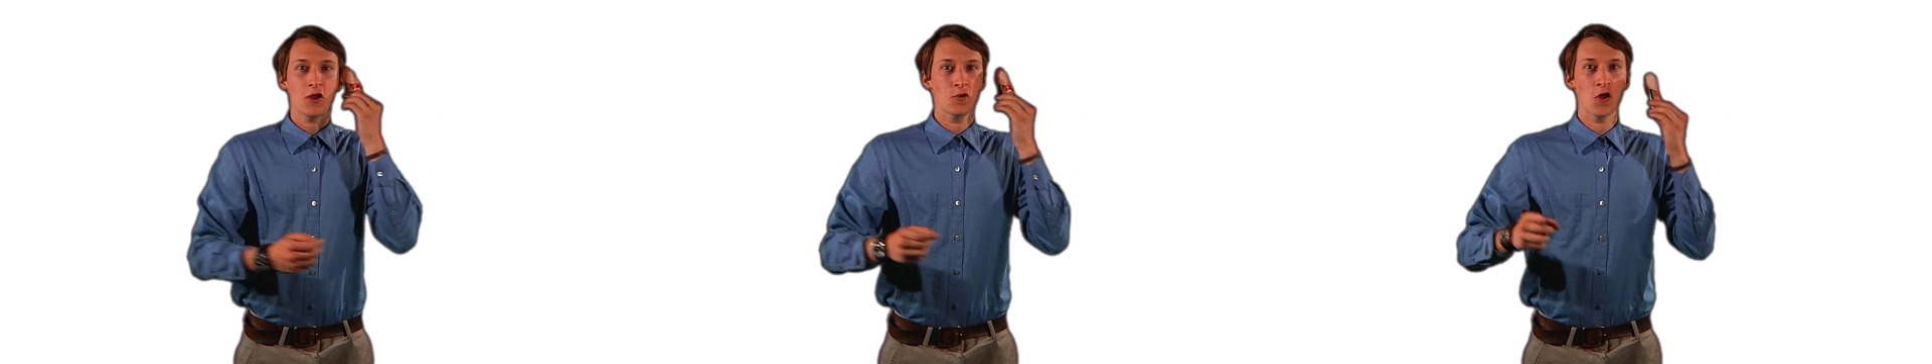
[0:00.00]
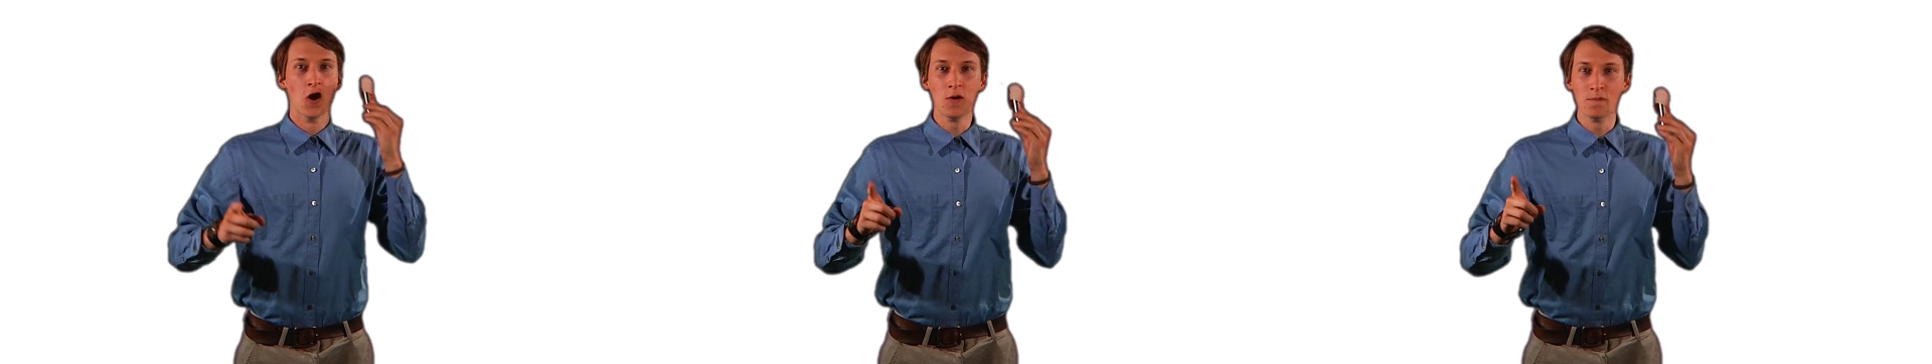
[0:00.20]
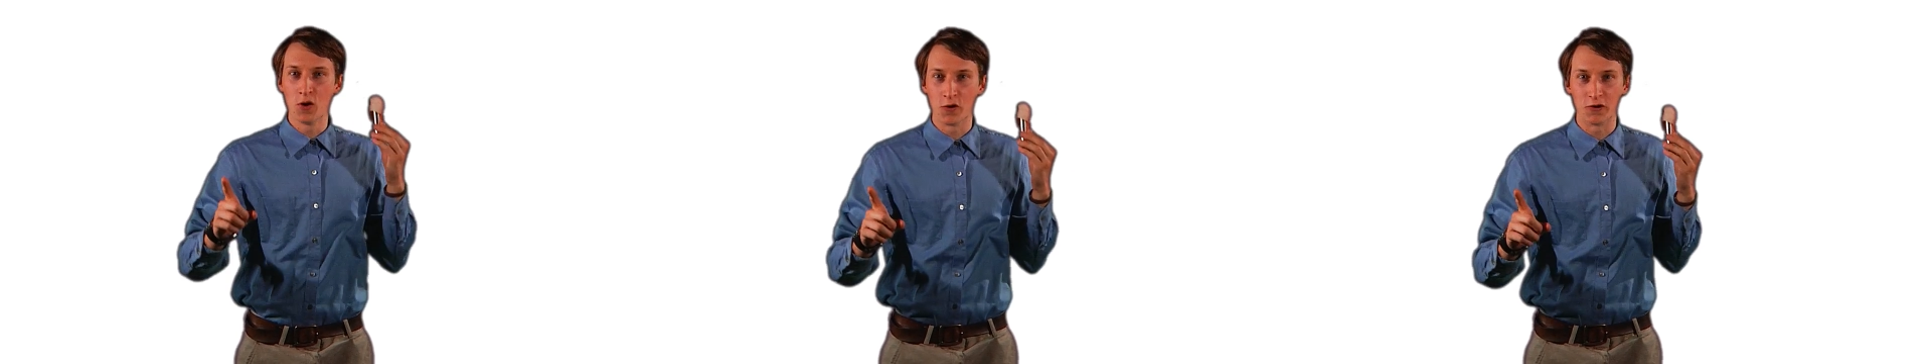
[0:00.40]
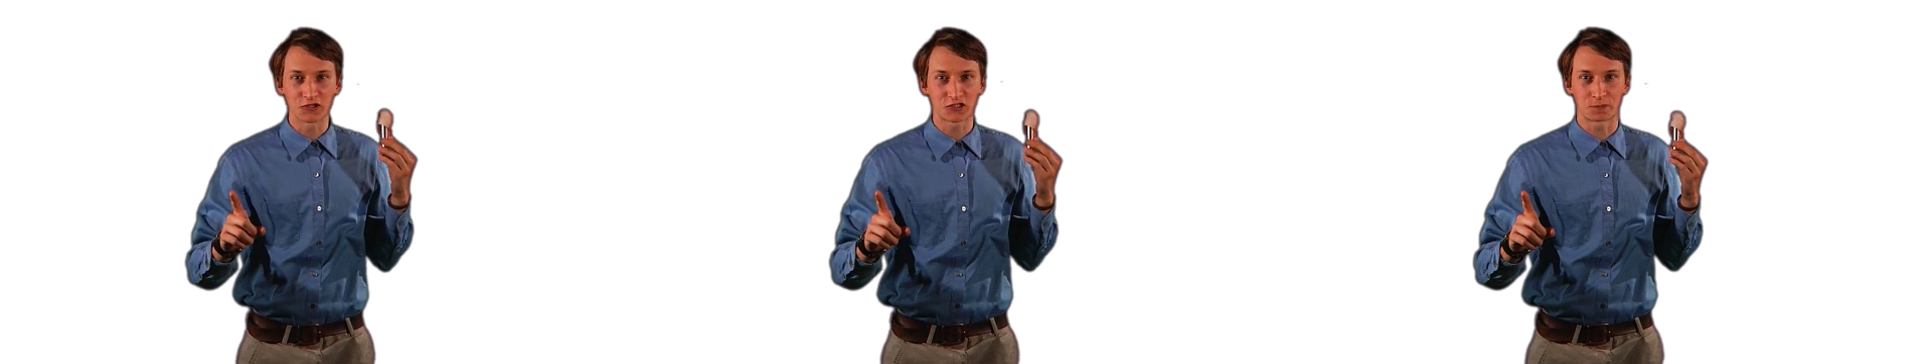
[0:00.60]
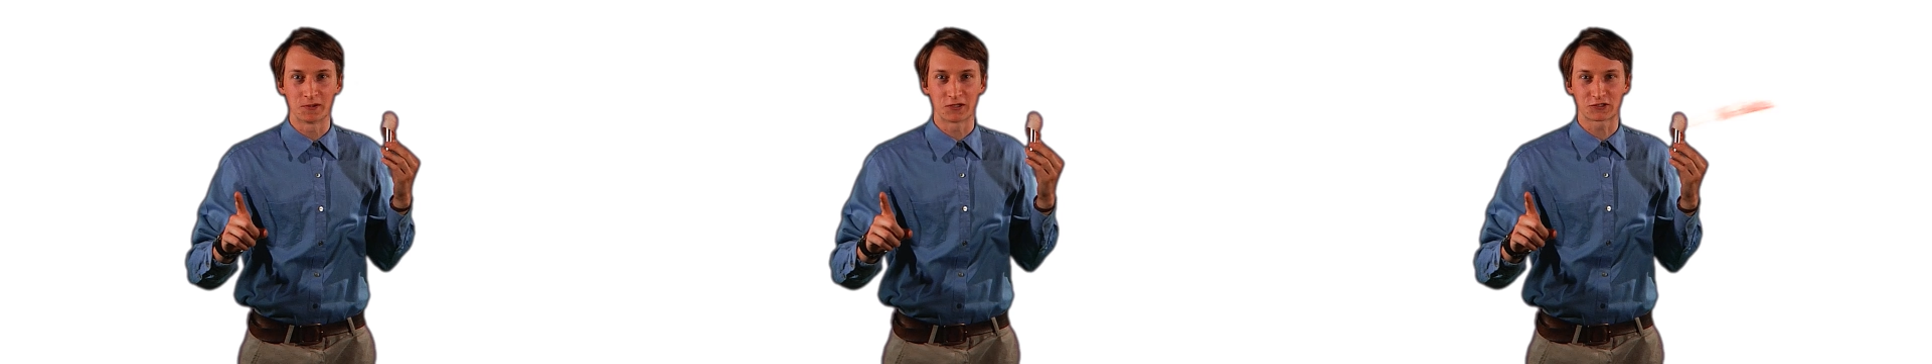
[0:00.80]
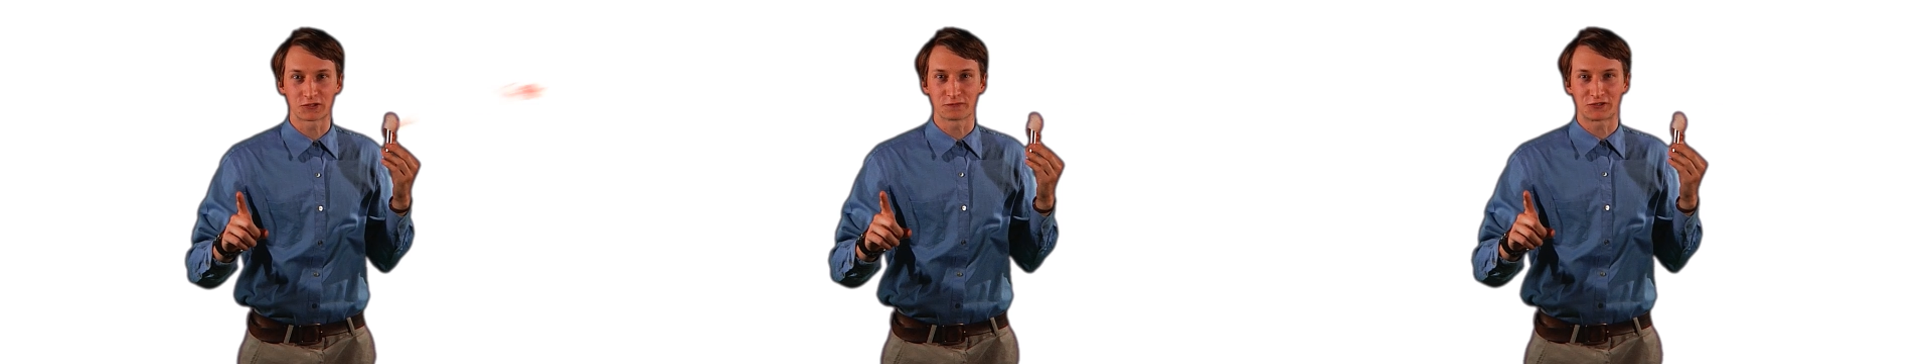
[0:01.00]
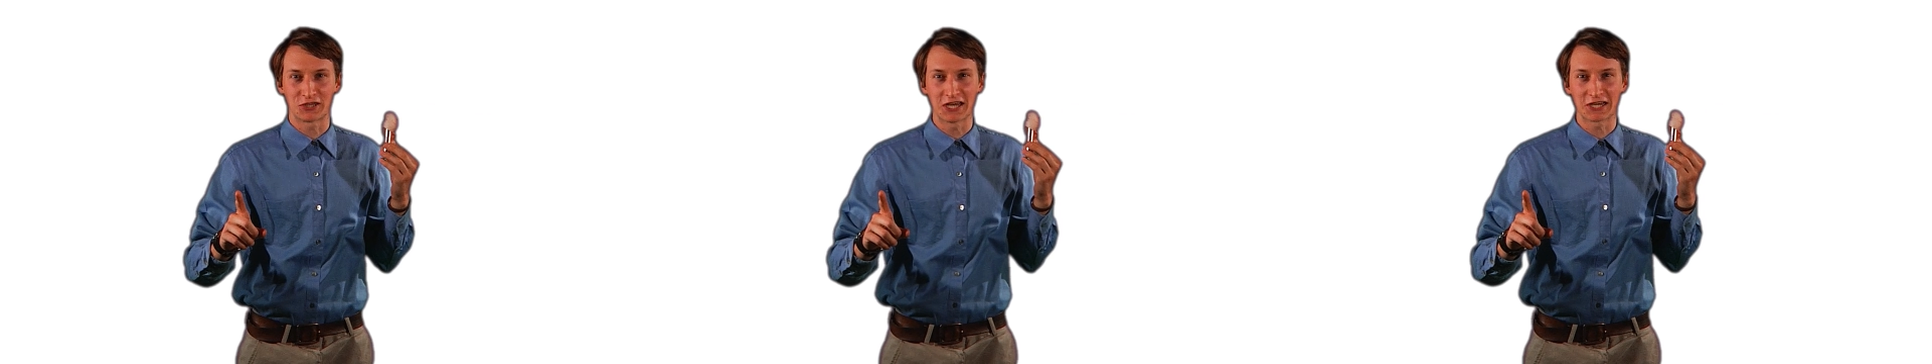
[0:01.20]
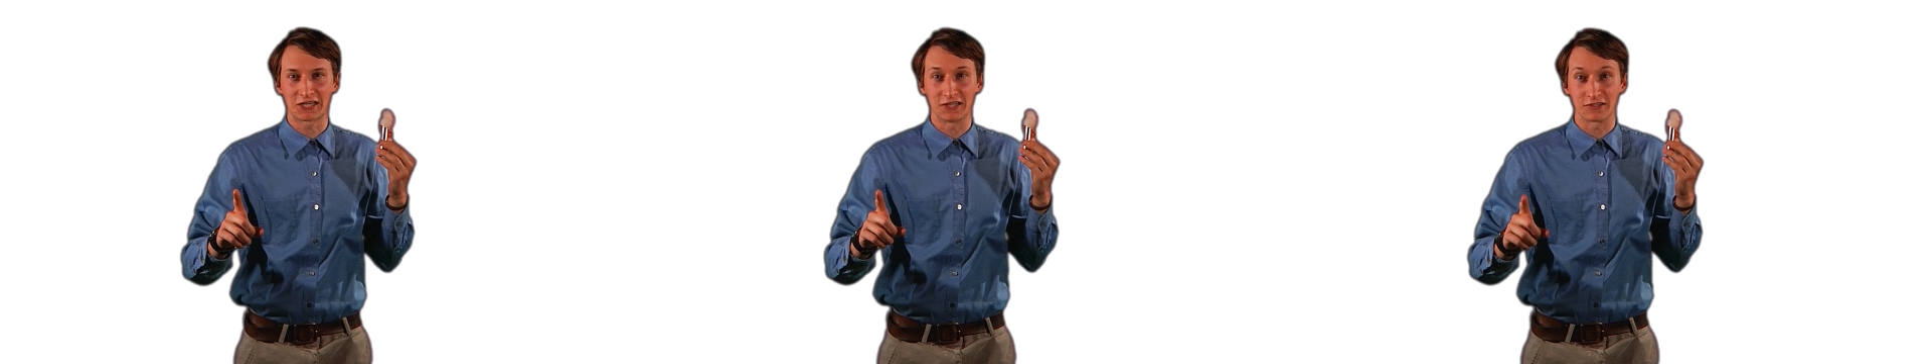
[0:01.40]
No more expensive
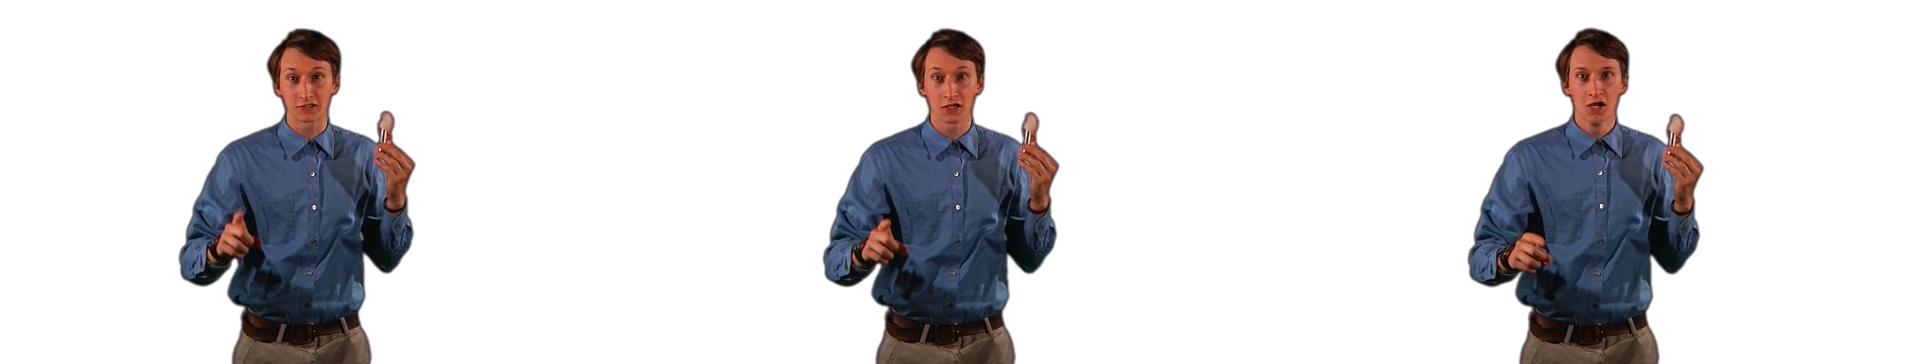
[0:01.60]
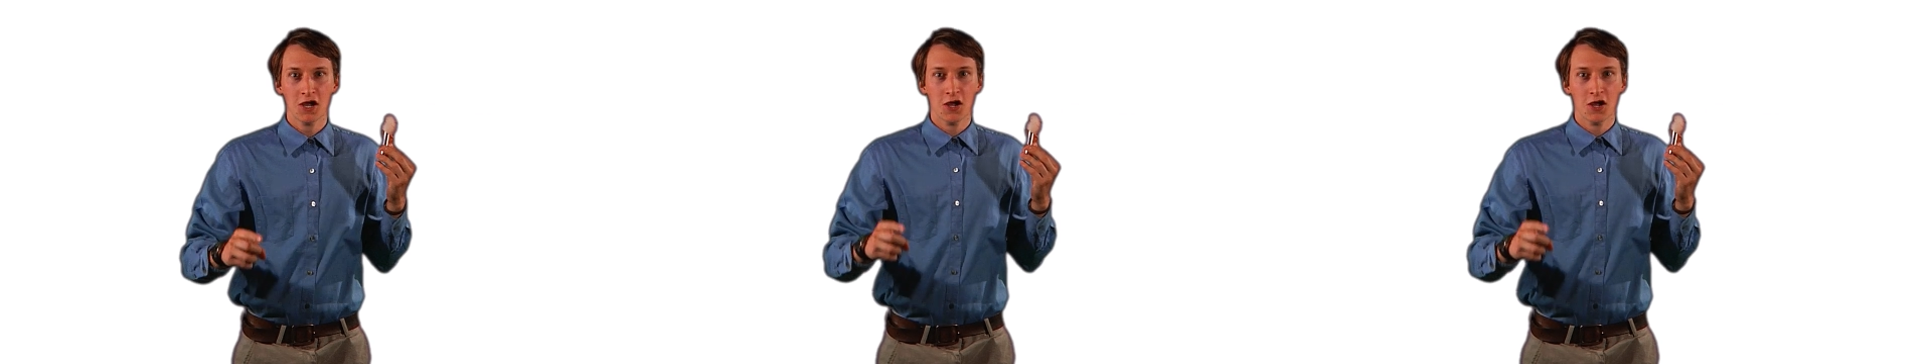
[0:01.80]
tickets,